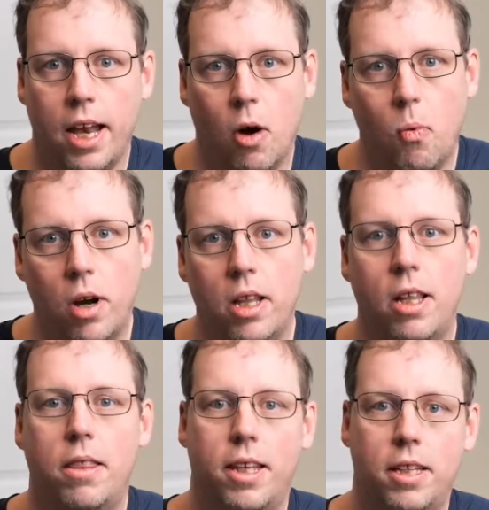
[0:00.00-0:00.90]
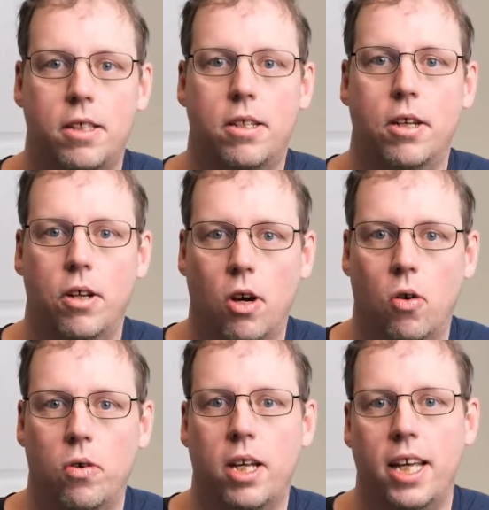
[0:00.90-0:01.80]
Now, one of the things to
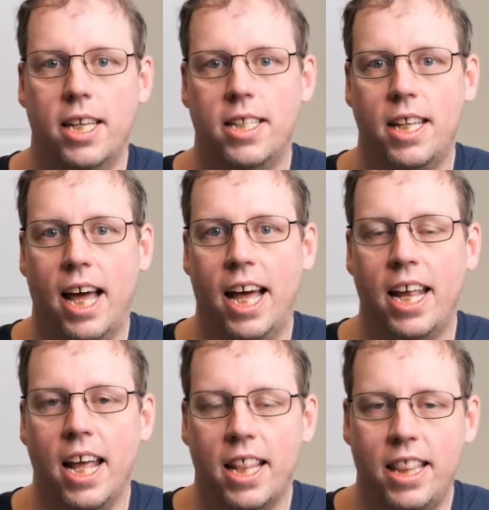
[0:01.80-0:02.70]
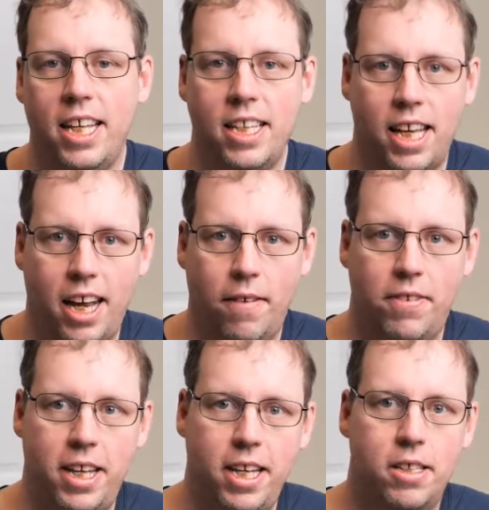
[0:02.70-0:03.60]
note is that these
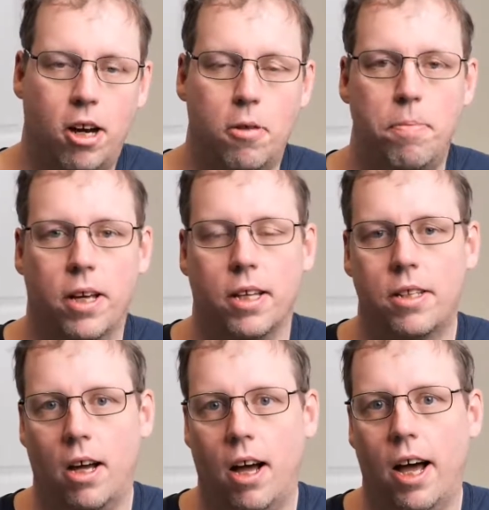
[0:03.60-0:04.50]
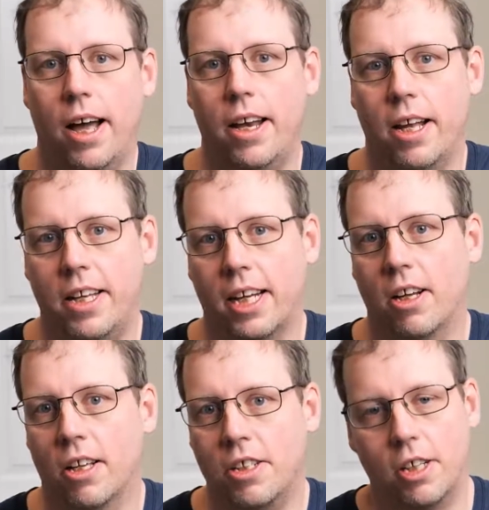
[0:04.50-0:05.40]
NFTs are built on a
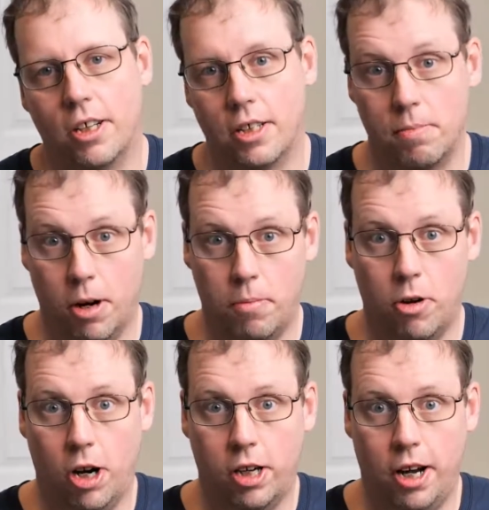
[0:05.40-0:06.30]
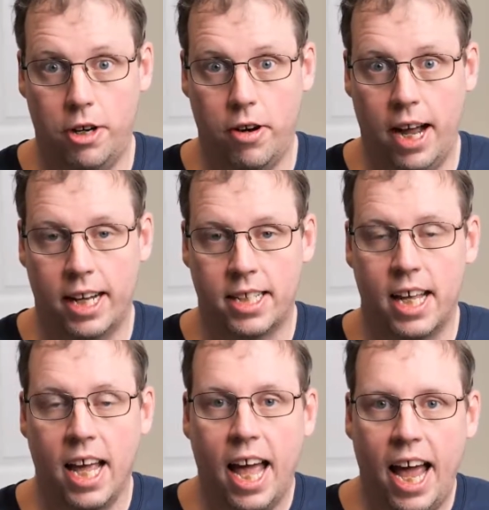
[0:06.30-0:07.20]
technology called smart contracts.
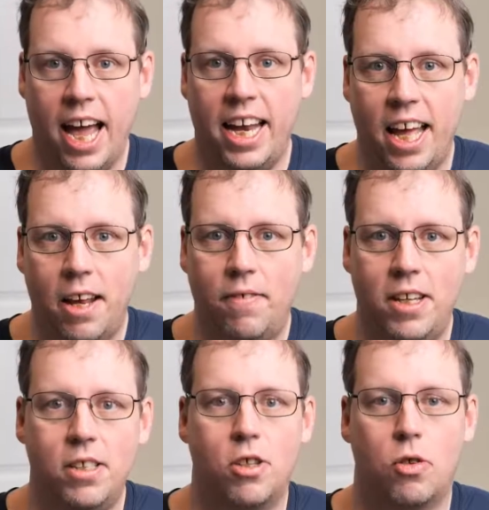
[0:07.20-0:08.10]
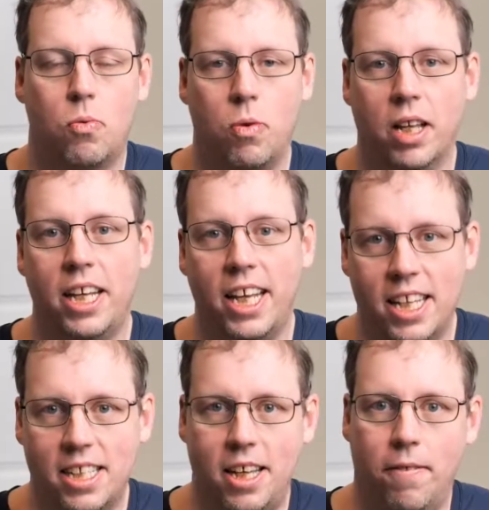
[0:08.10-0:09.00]
And NFTs is really in
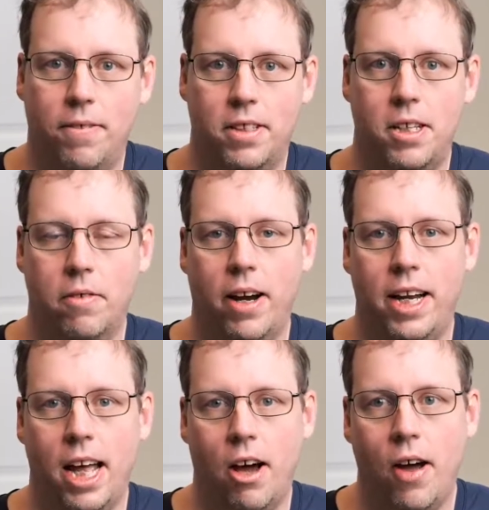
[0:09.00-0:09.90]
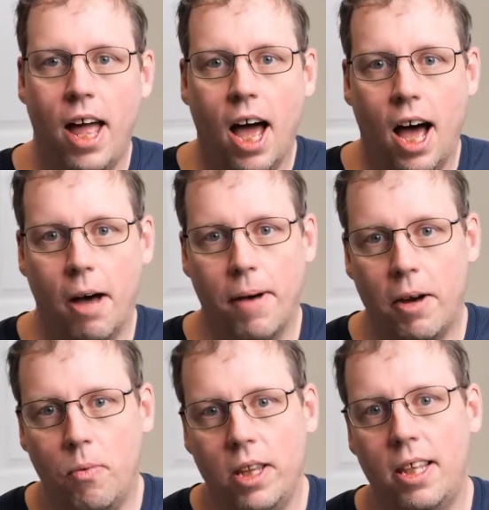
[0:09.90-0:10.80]
its infancy right now. I
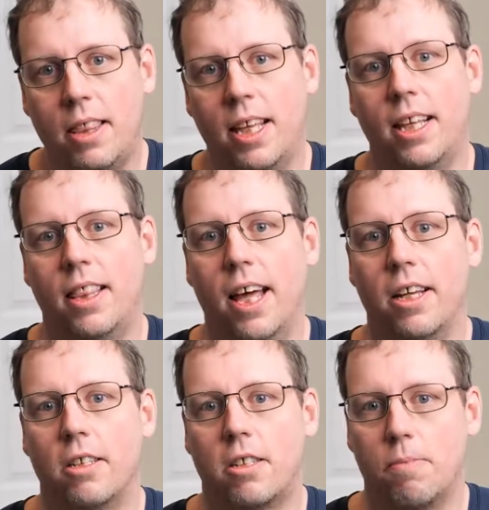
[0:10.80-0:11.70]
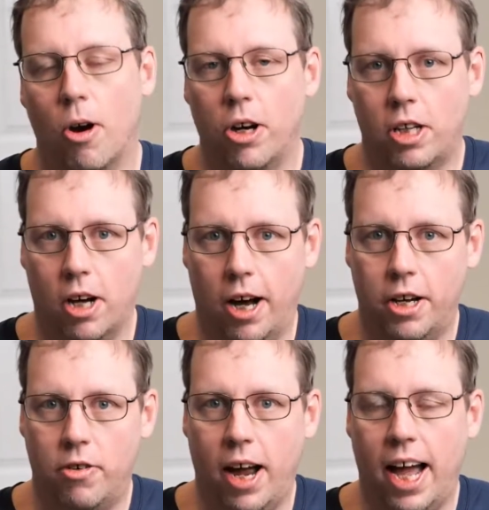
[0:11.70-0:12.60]
really think that smart
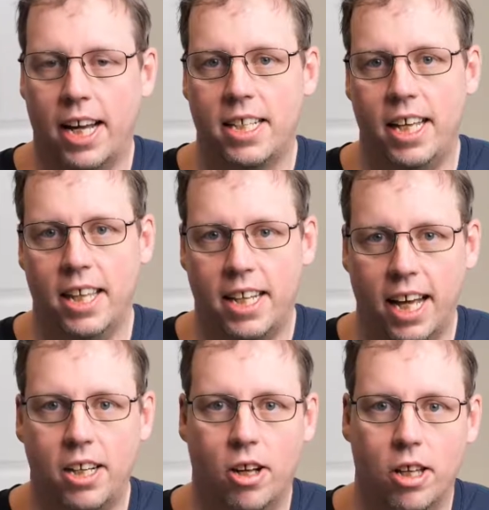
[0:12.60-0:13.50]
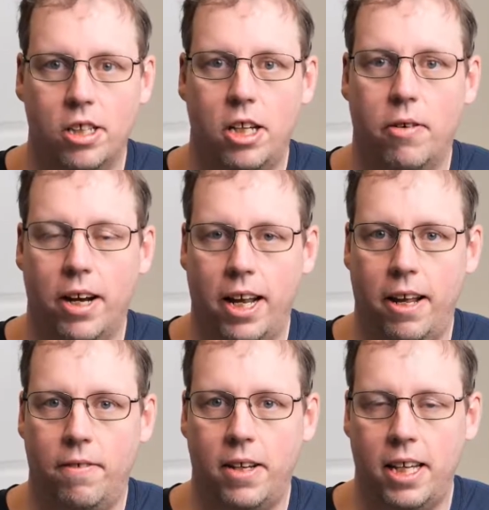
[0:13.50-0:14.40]
contracts and the technology around
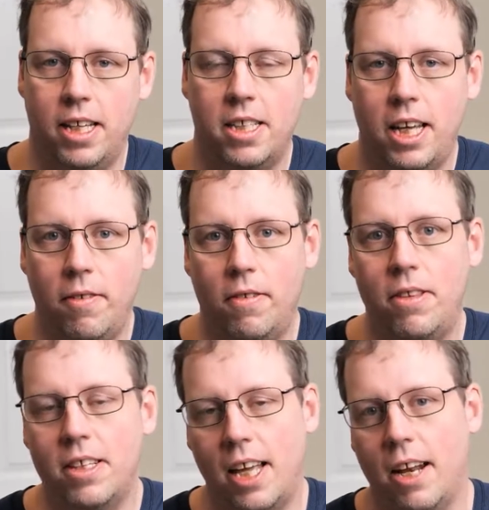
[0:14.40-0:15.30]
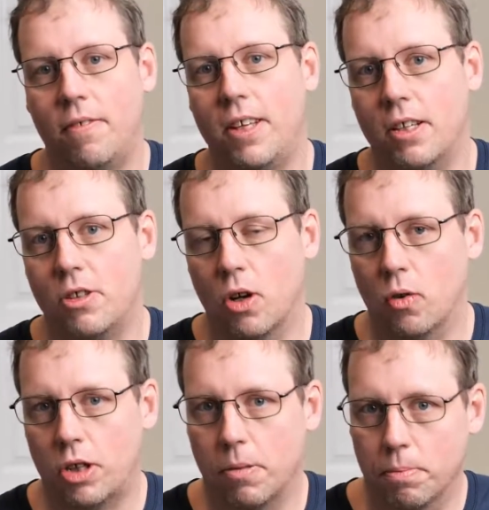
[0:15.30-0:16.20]
NFTs, even if these NFTs
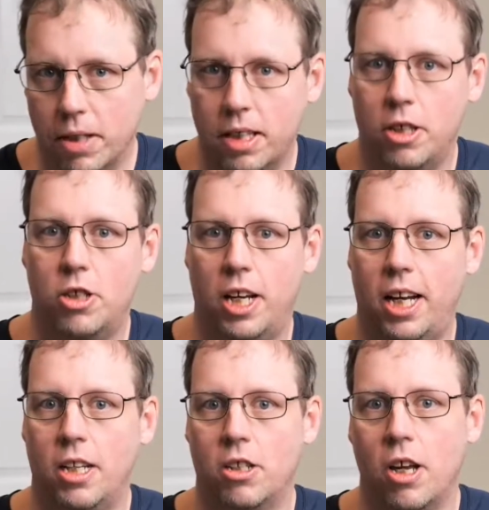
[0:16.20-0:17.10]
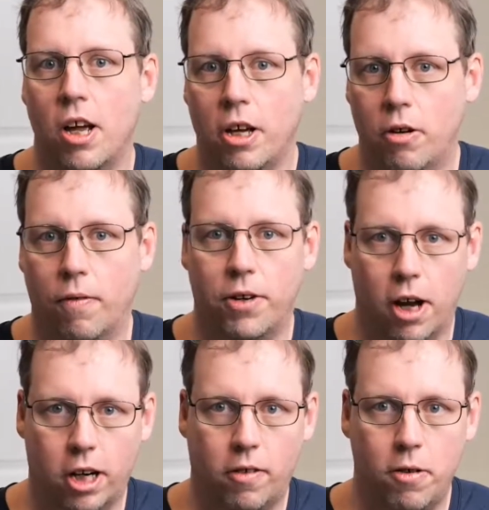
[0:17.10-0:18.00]
don't completely change,
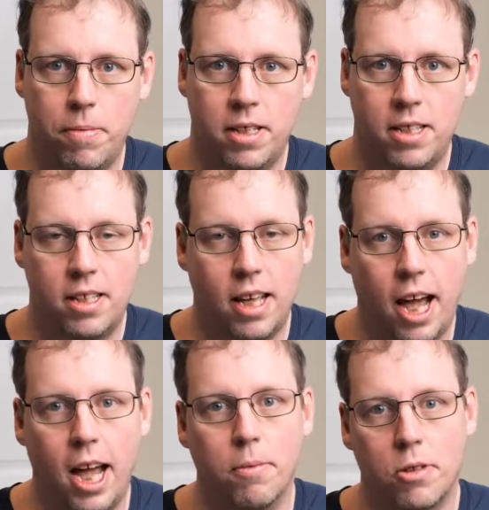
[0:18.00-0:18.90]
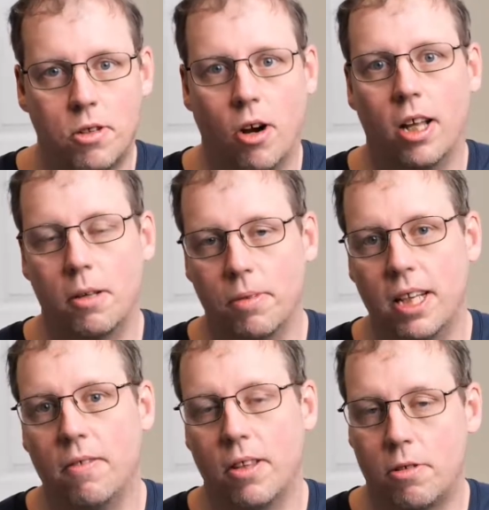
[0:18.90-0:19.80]
photography business, I am strongly
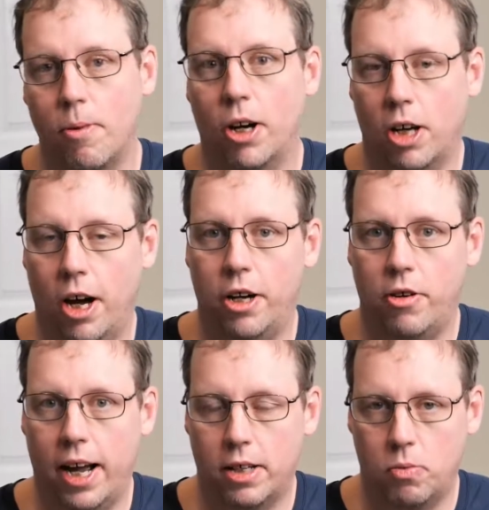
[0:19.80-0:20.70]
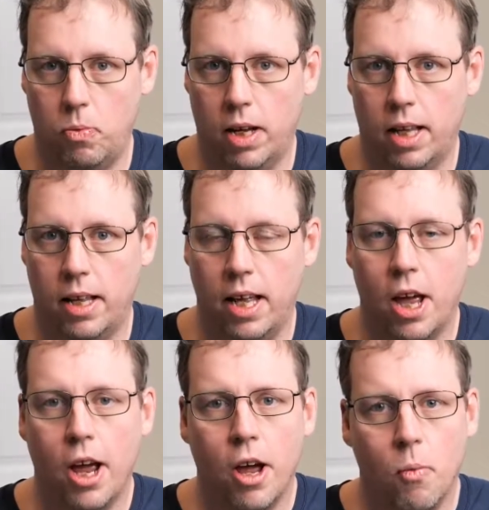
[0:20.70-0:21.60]
believe that smart contracts will.
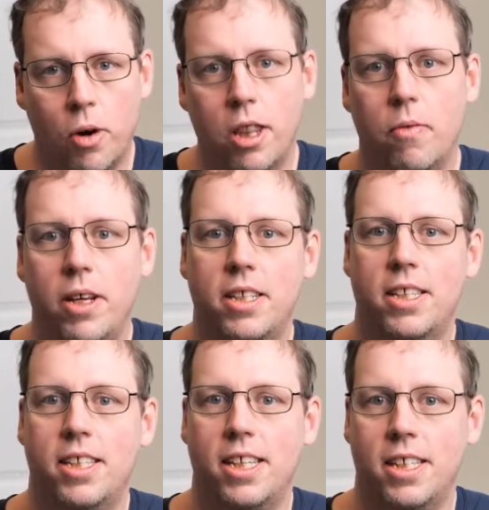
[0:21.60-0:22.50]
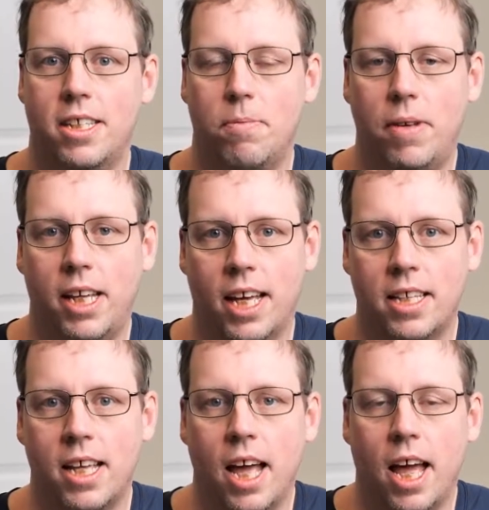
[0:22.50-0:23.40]
One of the reasons is because